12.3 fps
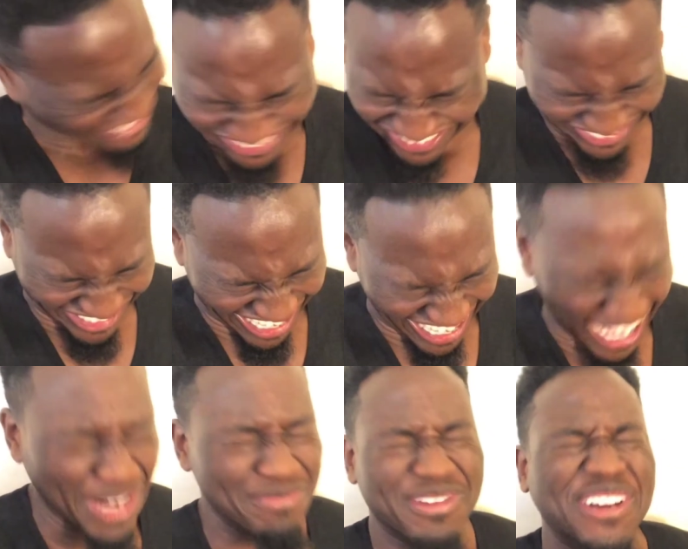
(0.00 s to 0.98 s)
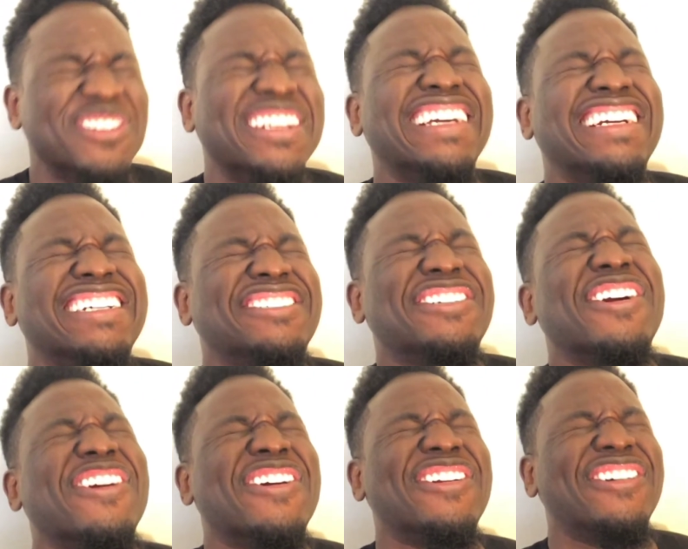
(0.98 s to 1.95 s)
right out of broke nigga
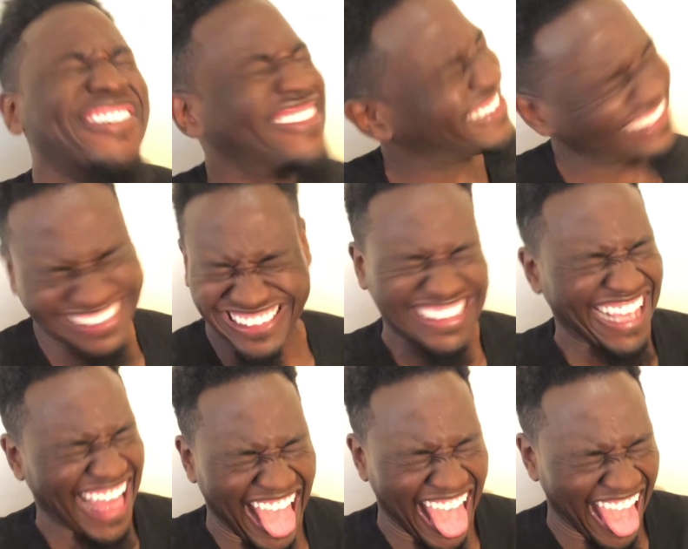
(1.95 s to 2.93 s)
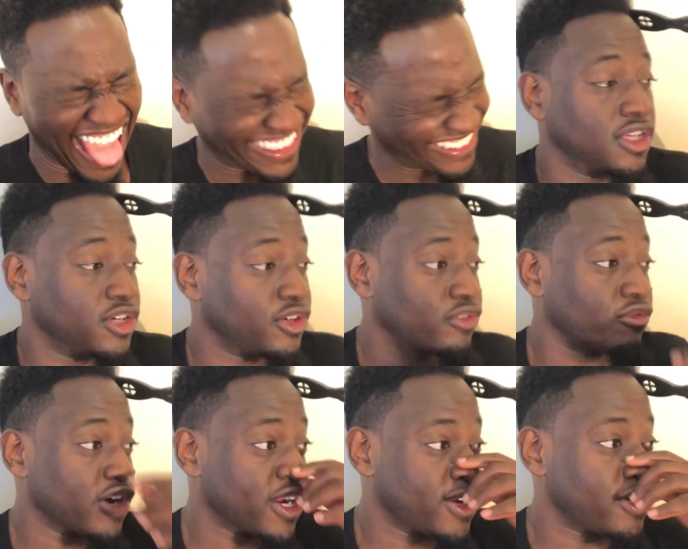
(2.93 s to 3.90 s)
journal. The
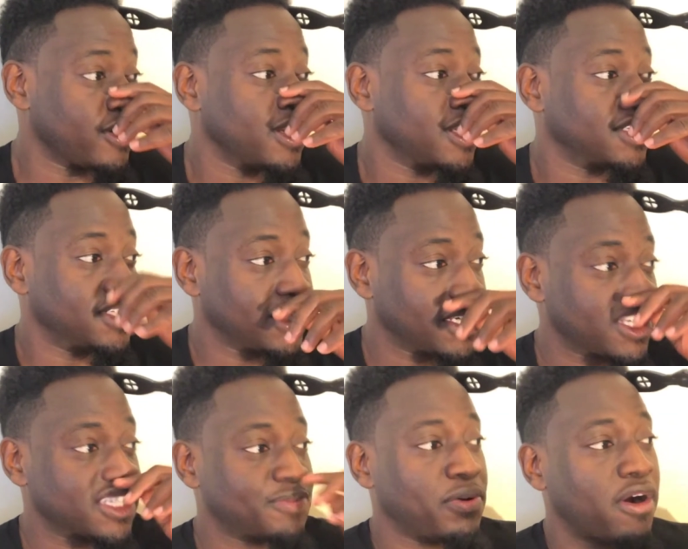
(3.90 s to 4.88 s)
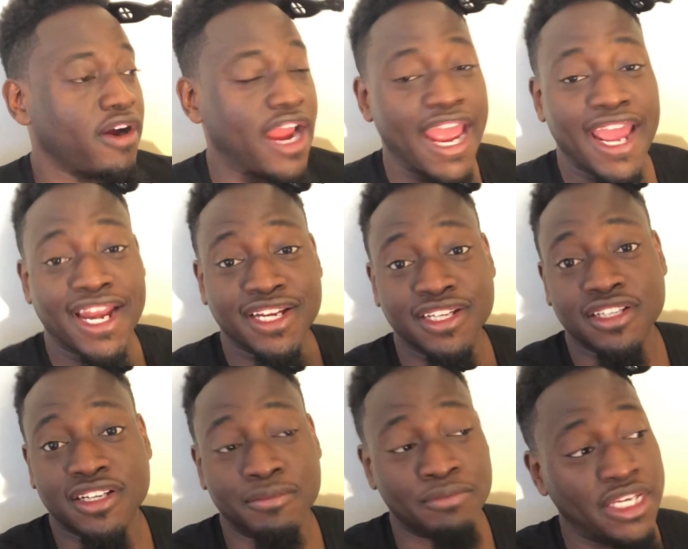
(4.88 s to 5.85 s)
real did his part adding the
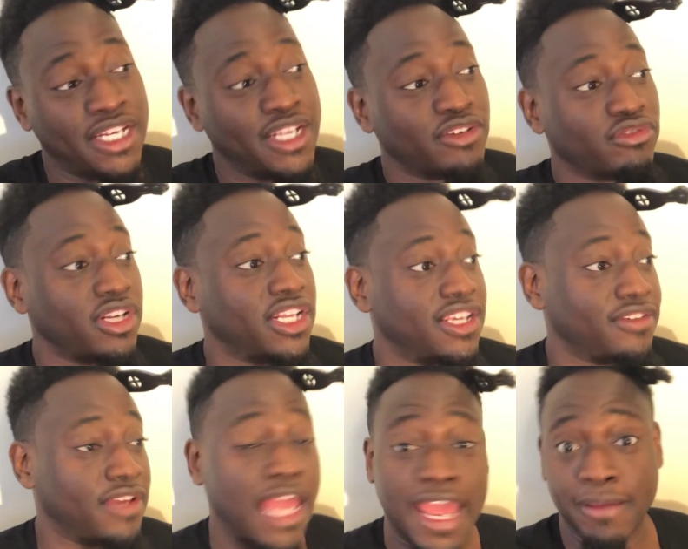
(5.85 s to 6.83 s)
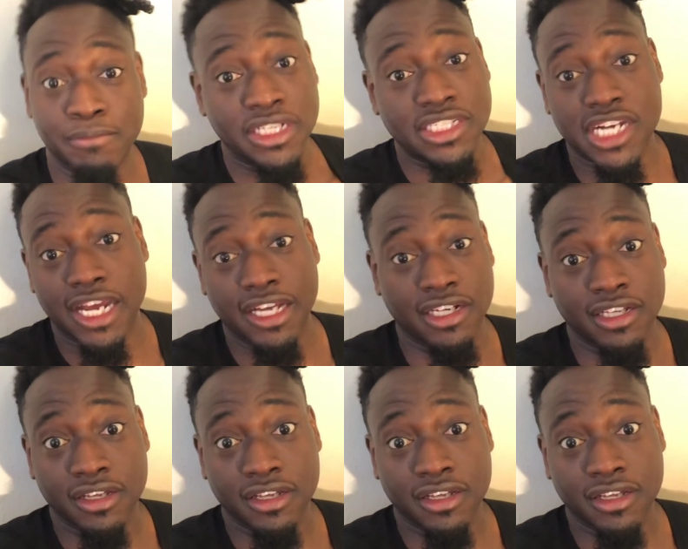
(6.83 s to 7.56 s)
comedic relief. It had me chuckling.